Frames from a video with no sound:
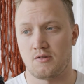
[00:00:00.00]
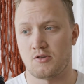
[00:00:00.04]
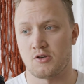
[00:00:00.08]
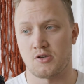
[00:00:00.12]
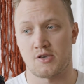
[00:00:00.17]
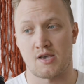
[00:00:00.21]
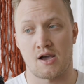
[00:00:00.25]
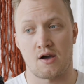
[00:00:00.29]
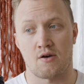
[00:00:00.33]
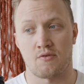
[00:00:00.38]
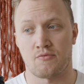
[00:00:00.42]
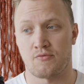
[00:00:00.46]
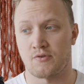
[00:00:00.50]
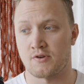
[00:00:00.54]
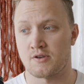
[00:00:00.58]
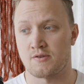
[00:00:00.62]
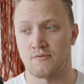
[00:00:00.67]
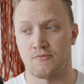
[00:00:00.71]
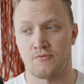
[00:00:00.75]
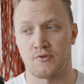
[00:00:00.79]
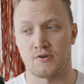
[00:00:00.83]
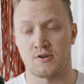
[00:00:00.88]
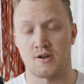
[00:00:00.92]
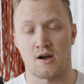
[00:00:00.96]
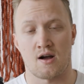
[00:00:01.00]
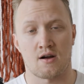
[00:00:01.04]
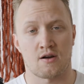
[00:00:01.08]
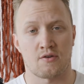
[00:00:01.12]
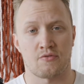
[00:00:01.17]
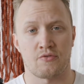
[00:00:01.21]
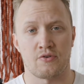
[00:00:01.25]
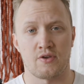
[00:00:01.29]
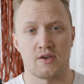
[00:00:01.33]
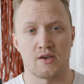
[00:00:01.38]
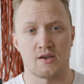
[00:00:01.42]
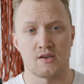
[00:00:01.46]
just how
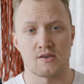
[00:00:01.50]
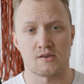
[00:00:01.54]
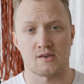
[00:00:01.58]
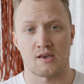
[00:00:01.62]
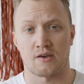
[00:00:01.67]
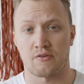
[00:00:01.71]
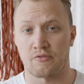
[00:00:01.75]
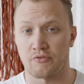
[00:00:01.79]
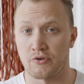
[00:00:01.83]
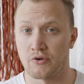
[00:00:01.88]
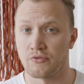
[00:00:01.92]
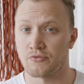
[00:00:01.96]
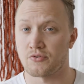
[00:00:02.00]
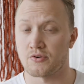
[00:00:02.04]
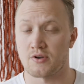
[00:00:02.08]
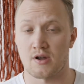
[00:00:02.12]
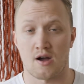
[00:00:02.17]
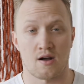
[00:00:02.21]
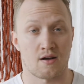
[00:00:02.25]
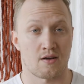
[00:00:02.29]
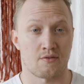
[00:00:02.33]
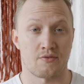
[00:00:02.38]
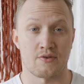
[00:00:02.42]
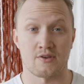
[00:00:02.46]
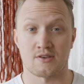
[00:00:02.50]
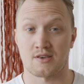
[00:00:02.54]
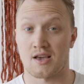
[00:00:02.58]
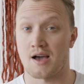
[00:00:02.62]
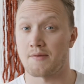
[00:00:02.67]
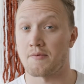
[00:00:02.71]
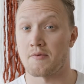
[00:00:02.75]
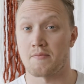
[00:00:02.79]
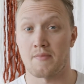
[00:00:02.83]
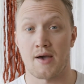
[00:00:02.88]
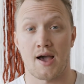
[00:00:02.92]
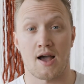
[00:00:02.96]
photography is, like film photography is
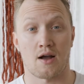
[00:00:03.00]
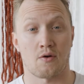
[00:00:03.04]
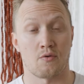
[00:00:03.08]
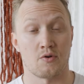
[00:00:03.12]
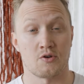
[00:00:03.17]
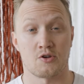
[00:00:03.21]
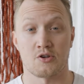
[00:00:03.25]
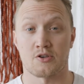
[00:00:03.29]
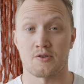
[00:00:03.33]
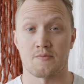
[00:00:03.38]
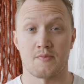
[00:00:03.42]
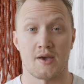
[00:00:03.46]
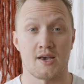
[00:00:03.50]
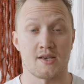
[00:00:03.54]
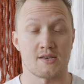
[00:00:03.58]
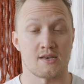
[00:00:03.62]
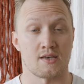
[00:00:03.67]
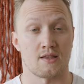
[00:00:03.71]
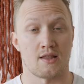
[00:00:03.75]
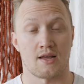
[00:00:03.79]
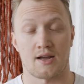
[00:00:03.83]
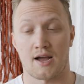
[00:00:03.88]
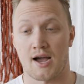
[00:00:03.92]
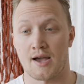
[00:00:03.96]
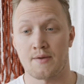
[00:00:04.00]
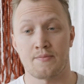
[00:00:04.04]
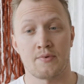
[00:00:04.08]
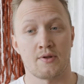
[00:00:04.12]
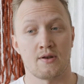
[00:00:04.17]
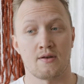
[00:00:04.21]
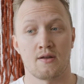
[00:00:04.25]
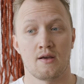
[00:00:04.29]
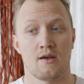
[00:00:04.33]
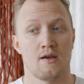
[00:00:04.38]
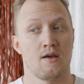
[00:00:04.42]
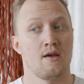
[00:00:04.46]
coming back, which is amazing. Like I've
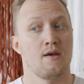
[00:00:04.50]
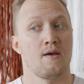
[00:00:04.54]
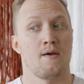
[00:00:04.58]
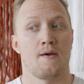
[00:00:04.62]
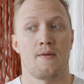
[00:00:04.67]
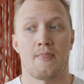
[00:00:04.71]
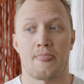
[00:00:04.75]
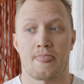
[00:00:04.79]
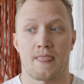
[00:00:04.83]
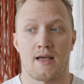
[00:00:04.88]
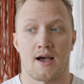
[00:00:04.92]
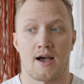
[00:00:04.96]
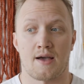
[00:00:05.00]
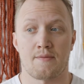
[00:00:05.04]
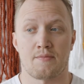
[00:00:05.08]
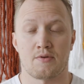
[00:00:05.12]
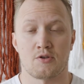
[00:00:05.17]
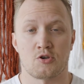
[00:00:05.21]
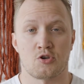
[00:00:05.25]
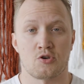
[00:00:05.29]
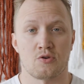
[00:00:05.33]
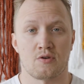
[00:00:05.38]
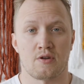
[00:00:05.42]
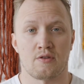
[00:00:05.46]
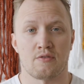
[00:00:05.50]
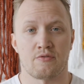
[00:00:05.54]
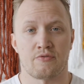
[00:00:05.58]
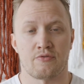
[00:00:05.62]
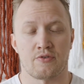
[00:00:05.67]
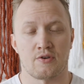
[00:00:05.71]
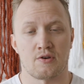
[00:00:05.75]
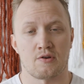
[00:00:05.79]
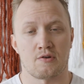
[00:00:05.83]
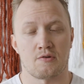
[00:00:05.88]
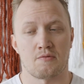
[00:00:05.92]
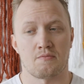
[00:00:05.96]
been shooting
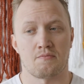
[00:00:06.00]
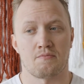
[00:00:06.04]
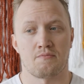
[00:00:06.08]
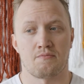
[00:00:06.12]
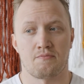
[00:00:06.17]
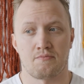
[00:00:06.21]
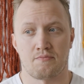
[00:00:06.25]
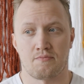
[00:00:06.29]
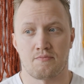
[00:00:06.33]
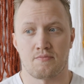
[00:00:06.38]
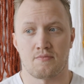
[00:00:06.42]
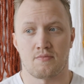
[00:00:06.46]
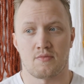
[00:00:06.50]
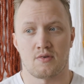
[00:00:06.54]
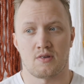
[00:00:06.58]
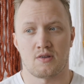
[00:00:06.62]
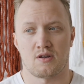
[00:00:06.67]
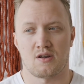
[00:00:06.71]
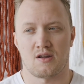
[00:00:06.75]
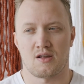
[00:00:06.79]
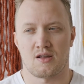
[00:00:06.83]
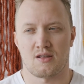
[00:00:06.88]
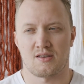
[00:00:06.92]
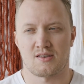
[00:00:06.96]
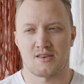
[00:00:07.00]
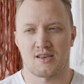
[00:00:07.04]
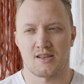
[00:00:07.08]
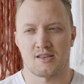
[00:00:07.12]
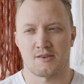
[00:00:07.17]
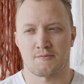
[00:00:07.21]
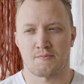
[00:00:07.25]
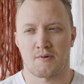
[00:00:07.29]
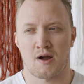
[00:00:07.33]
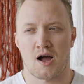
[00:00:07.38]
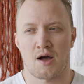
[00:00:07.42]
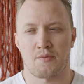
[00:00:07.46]
film
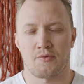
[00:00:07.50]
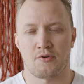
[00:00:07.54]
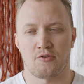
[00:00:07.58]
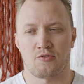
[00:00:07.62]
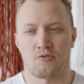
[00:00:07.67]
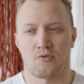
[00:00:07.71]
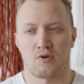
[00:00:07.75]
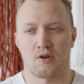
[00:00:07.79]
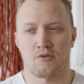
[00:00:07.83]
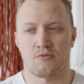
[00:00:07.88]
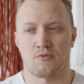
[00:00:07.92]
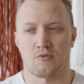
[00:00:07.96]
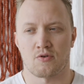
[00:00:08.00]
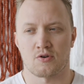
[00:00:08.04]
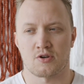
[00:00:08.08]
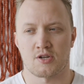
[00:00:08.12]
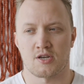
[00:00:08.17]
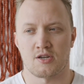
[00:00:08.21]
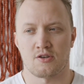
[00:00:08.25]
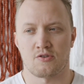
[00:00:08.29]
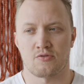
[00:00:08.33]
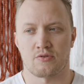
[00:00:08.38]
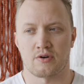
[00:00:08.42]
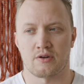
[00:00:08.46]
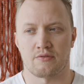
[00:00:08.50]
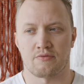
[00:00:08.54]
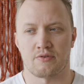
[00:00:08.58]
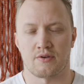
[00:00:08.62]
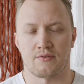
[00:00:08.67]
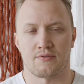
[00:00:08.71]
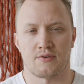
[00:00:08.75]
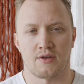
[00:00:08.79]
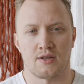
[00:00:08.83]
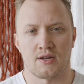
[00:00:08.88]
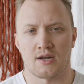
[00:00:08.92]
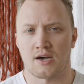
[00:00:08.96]
since probably 2014,
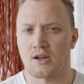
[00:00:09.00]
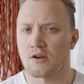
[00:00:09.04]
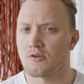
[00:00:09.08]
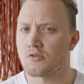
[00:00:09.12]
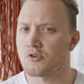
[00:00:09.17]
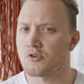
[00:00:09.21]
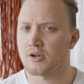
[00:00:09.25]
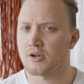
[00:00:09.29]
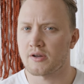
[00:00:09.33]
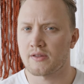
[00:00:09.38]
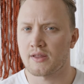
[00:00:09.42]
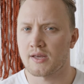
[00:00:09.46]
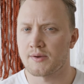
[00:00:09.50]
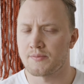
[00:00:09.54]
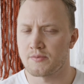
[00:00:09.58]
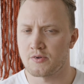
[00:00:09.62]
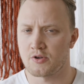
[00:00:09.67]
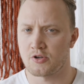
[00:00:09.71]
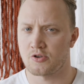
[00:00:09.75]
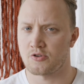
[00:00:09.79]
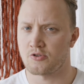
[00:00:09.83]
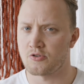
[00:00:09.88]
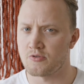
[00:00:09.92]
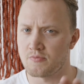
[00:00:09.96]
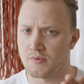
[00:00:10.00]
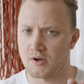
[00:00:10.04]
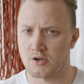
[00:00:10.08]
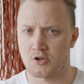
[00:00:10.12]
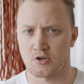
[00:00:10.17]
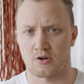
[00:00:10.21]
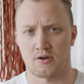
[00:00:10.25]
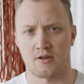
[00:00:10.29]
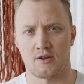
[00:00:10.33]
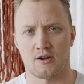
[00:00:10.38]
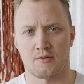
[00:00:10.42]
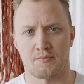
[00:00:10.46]
2015. I share the images too
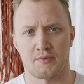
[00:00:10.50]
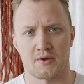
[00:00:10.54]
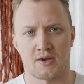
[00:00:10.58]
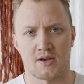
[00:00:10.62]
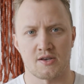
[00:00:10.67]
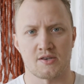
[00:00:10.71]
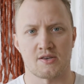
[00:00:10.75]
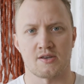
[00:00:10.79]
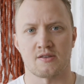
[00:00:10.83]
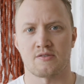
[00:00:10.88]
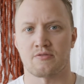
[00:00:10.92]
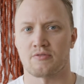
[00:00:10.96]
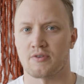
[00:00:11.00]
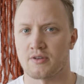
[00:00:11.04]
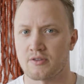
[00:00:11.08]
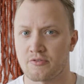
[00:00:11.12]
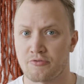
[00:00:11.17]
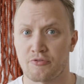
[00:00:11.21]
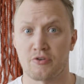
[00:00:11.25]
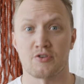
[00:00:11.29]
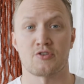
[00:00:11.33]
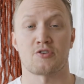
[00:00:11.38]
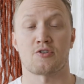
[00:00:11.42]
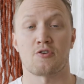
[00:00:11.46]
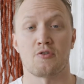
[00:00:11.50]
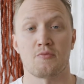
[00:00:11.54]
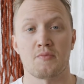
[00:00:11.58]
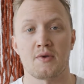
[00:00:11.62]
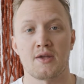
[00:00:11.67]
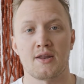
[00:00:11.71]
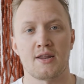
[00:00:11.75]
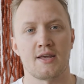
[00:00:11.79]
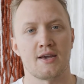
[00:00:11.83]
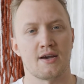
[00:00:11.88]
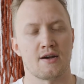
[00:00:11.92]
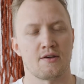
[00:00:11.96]
much on here because it's physical
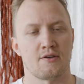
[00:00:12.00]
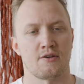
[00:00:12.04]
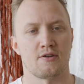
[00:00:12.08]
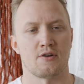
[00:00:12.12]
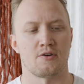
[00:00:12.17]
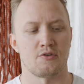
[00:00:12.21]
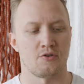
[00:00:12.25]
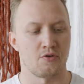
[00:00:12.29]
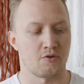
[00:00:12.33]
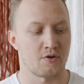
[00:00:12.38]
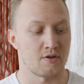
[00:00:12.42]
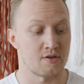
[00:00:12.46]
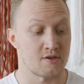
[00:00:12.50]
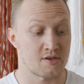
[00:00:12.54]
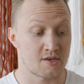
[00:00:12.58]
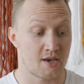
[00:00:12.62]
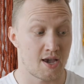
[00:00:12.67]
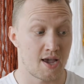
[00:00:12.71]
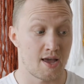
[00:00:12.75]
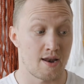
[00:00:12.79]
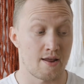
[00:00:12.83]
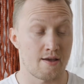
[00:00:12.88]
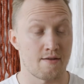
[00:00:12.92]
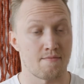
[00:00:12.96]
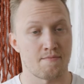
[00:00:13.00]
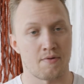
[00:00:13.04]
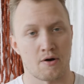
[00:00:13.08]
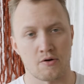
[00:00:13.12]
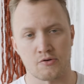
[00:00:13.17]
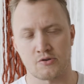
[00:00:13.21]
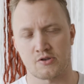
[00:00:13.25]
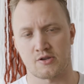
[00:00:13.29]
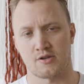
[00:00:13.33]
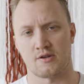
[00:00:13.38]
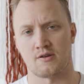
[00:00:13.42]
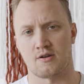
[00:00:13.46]
media. You know, you can scan it and
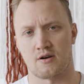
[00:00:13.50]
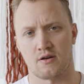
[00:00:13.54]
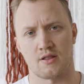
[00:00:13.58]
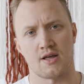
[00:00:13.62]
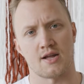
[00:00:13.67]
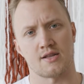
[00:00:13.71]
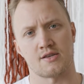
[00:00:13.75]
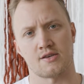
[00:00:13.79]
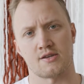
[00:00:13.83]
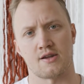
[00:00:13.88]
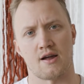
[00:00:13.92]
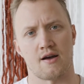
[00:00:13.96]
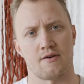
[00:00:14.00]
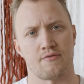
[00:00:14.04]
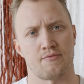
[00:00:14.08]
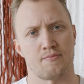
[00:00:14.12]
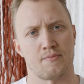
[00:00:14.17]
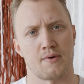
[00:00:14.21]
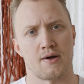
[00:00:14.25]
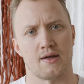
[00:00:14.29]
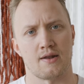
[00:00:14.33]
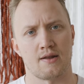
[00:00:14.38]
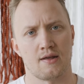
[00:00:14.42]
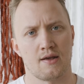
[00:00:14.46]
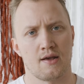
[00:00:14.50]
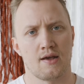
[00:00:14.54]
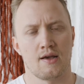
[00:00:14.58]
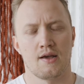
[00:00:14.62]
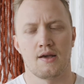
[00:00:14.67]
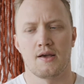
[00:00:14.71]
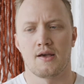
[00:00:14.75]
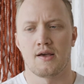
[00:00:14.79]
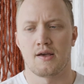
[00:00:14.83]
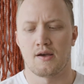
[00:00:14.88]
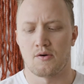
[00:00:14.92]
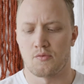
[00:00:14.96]
post it and all that stuff. But
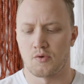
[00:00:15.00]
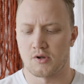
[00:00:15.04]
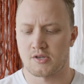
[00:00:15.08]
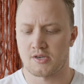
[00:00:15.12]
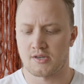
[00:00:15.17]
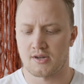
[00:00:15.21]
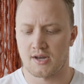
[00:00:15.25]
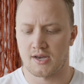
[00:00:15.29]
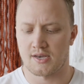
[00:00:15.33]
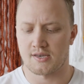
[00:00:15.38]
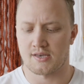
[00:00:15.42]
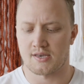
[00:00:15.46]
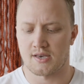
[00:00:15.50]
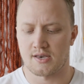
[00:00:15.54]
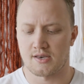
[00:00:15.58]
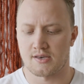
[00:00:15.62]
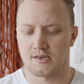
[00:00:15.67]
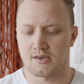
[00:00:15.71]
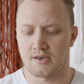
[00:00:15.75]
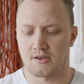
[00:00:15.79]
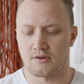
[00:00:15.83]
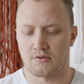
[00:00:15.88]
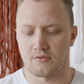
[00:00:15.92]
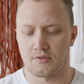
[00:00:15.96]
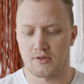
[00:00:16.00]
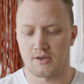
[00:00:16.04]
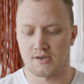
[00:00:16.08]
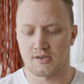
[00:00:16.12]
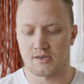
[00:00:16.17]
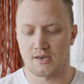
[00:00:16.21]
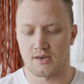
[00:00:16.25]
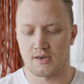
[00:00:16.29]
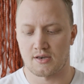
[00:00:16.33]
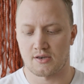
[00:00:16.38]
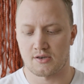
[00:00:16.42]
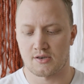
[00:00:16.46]
what's nice is, you know,
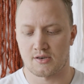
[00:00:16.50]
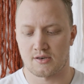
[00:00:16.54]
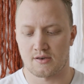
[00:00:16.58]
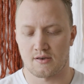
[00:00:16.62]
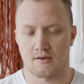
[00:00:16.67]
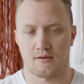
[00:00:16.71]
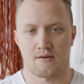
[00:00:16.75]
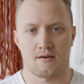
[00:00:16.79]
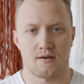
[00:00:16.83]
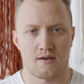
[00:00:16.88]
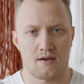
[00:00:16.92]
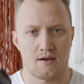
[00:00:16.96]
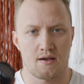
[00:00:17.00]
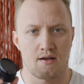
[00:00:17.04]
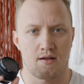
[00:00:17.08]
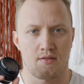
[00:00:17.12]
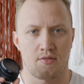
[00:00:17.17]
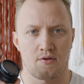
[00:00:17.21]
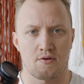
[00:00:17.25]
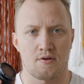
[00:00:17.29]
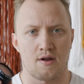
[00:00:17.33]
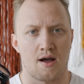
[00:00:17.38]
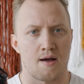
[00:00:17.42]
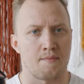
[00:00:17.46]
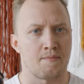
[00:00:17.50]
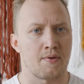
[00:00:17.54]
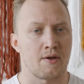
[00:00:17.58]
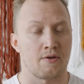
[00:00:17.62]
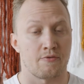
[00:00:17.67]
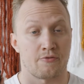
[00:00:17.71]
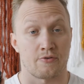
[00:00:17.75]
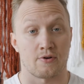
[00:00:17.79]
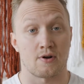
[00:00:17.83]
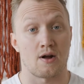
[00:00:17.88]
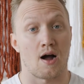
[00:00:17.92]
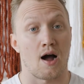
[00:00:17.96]
these things, they're not
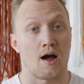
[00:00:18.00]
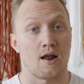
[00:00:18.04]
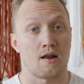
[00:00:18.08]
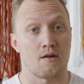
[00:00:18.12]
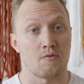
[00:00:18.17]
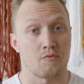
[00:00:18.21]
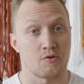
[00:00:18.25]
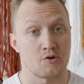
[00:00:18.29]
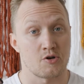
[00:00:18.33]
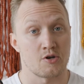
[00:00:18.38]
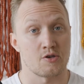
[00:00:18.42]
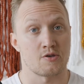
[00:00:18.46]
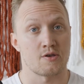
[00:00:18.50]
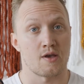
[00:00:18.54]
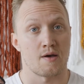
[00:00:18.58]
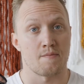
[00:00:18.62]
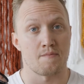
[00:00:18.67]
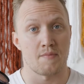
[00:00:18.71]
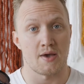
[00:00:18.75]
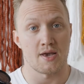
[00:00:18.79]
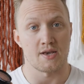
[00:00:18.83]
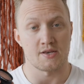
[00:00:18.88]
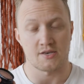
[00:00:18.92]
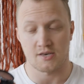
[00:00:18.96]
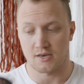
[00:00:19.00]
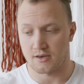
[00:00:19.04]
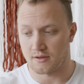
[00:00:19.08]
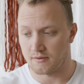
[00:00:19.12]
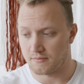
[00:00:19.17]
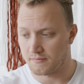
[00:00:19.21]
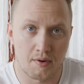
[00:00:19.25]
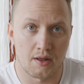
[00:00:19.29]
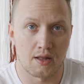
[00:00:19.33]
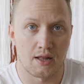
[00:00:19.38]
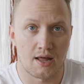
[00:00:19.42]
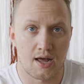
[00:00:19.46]
being forgotten, which is amazing.
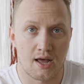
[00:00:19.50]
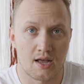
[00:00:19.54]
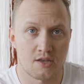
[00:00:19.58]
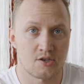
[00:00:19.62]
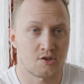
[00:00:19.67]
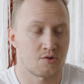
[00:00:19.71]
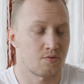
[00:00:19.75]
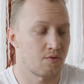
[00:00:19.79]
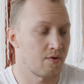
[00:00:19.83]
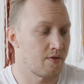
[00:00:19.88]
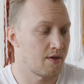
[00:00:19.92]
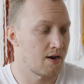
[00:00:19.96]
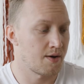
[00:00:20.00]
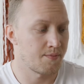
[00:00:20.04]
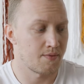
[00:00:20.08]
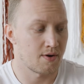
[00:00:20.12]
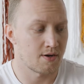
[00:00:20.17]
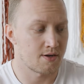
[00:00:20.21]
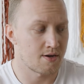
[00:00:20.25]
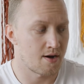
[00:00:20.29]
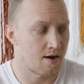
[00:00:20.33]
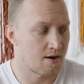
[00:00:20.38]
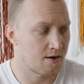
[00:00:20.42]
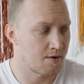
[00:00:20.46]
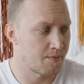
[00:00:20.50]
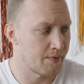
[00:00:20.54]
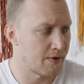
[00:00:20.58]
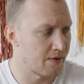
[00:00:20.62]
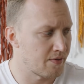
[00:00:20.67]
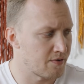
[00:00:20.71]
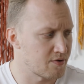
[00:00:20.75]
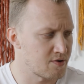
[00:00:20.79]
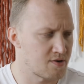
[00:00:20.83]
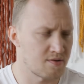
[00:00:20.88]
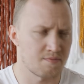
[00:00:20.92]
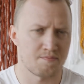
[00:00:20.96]
My last one that I'm going to talk
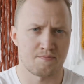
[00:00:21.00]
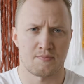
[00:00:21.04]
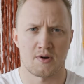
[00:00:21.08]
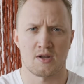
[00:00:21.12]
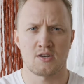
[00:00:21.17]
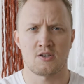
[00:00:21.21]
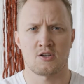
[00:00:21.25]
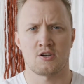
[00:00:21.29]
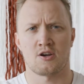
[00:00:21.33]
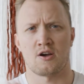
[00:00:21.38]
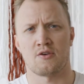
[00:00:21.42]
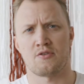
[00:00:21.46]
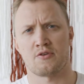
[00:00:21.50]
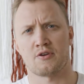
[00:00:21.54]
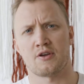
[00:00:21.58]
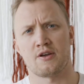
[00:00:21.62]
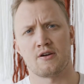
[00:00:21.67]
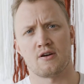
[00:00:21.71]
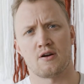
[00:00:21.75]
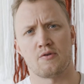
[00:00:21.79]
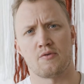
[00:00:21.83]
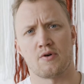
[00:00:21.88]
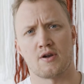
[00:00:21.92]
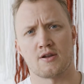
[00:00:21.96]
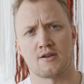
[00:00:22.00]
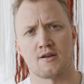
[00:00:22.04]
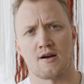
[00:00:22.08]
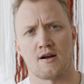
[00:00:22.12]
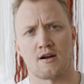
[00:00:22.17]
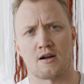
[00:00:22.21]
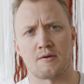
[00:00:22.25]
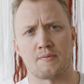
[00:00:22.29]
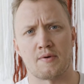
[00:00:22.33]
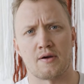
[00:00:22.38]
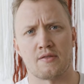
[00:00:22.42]
about, there's a bunch of other gear I want to talk